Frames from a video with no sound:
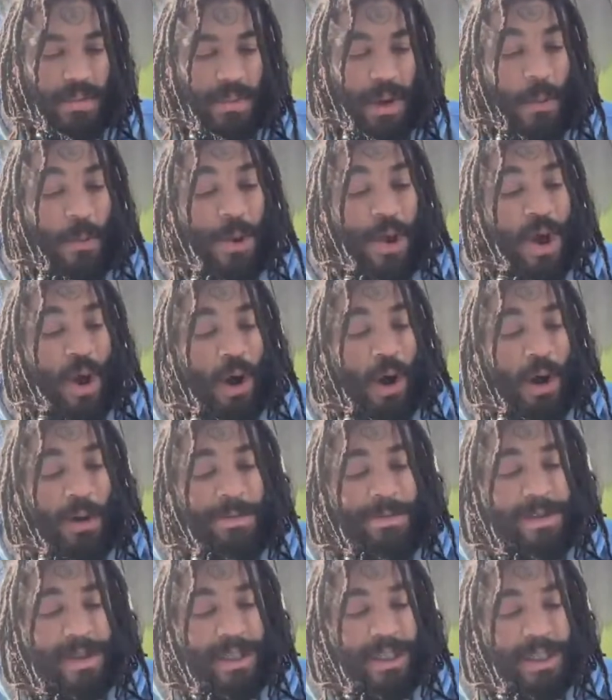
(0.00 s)
But we
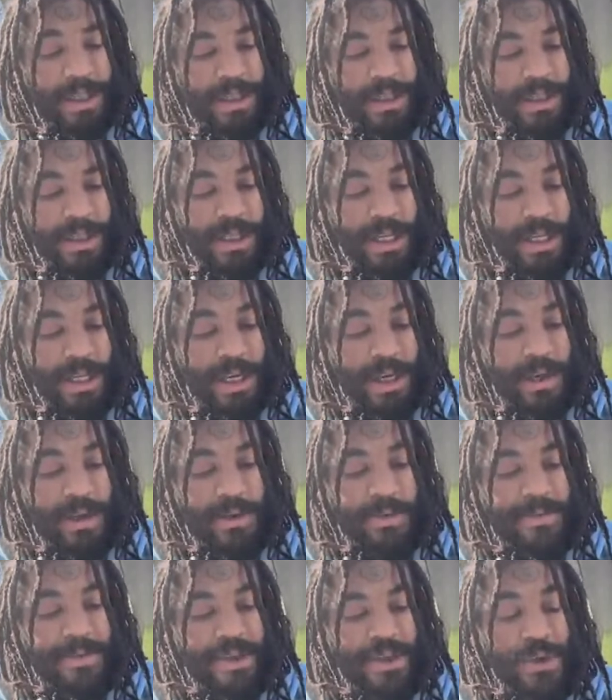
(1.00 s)
often
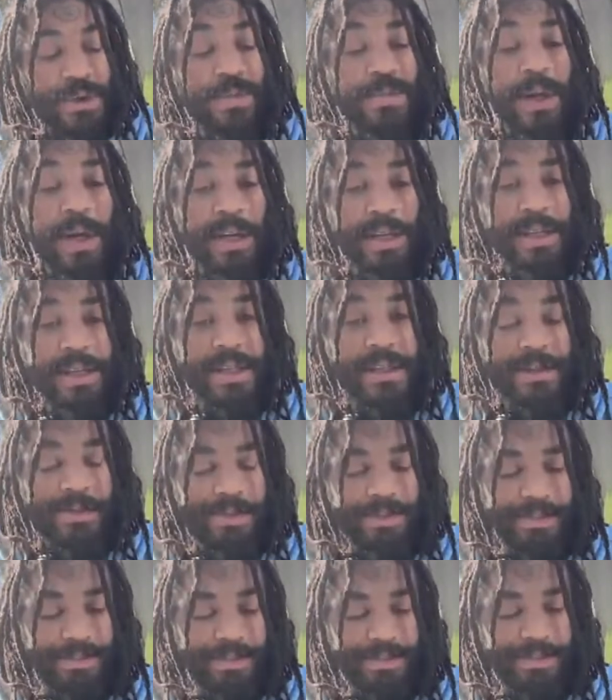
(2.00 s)
give too much.
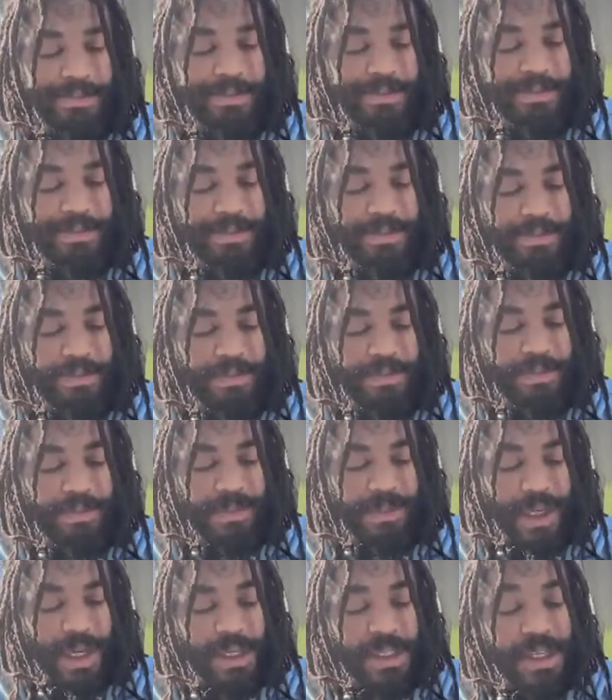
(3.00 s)

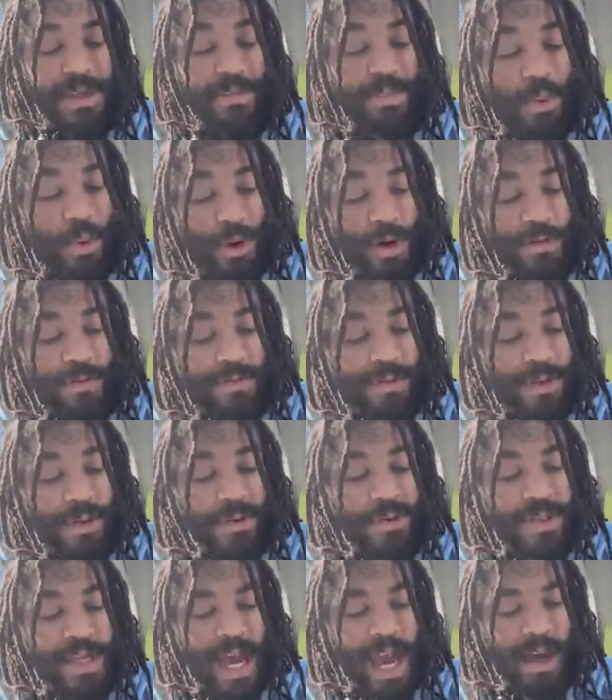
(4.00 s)
It is important for
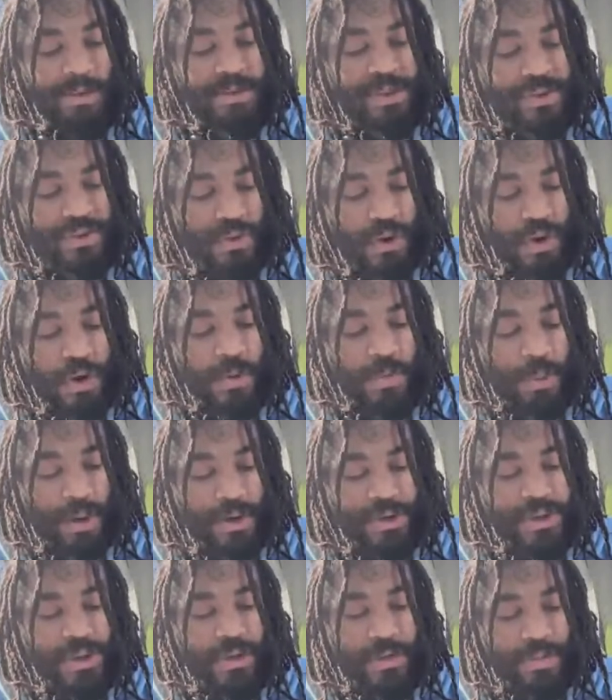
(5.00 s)
you to have strong
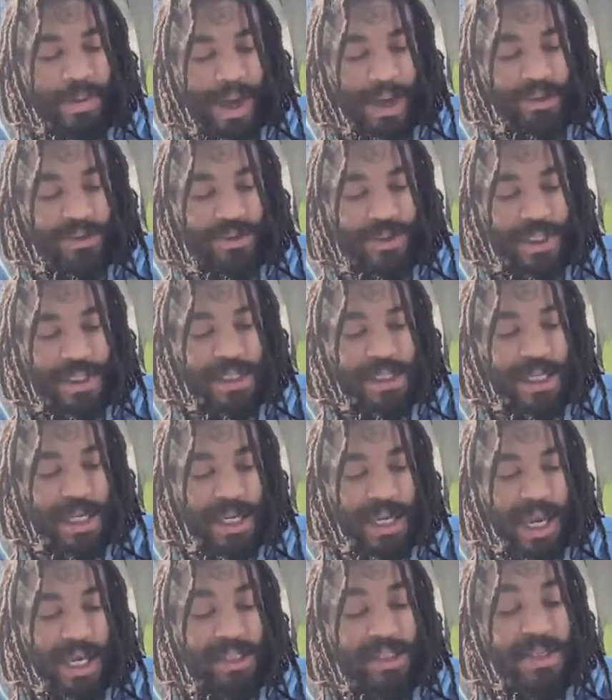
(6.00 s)
personal boundaries
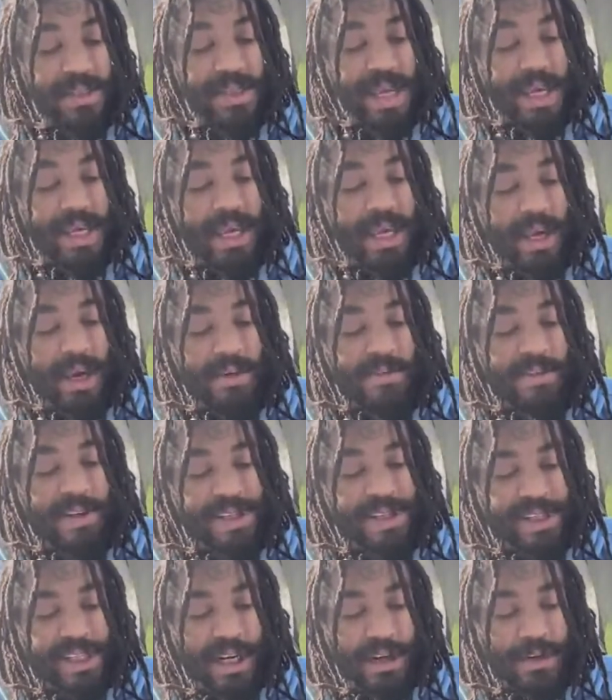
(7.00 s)
and to take care of
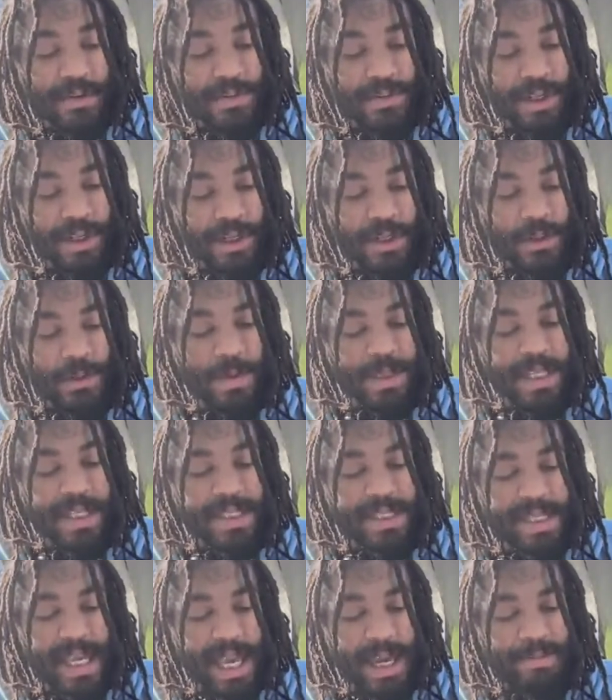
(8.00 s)
yourself with the
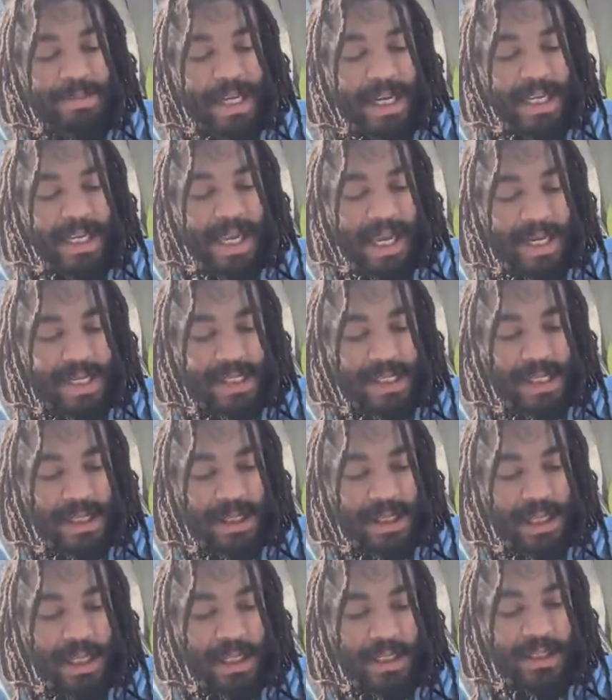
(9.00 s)
same
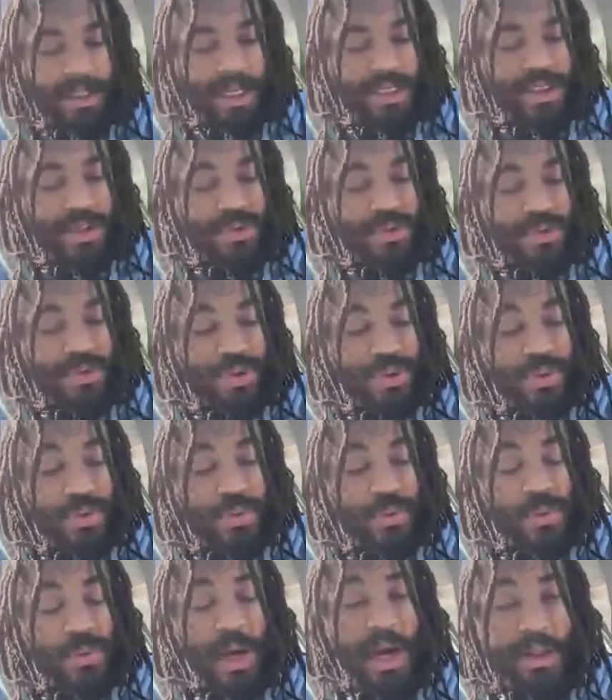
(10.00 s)
dedication that you do
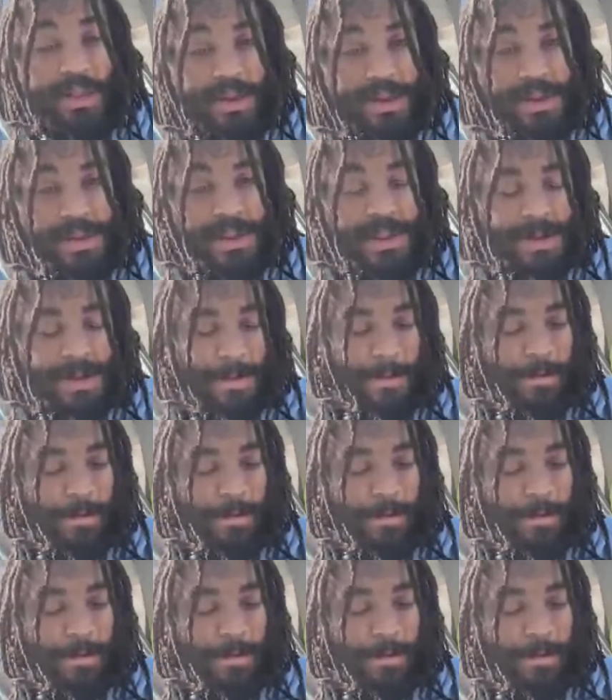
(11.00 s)
others.